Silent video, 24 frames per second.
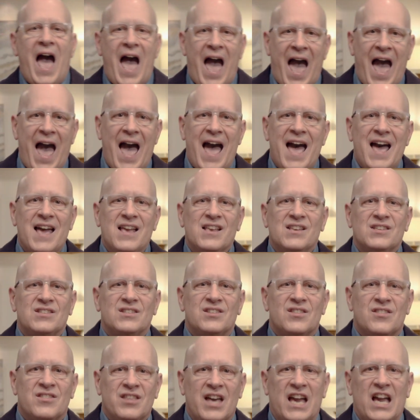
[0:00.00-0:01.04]

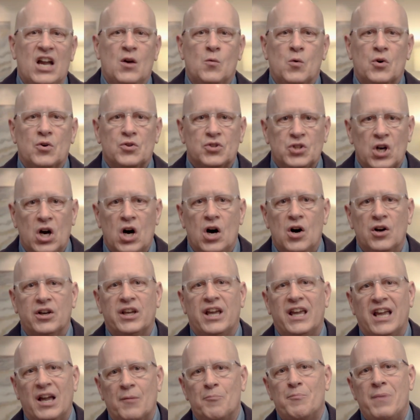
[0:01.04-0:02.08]
as they were
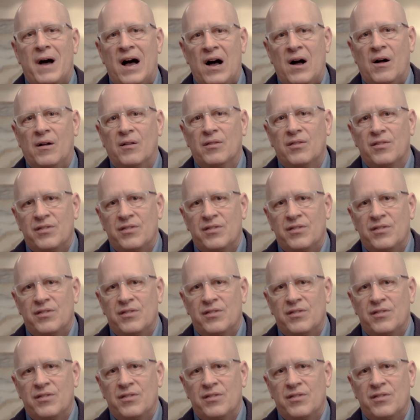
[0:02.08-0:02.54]
talking about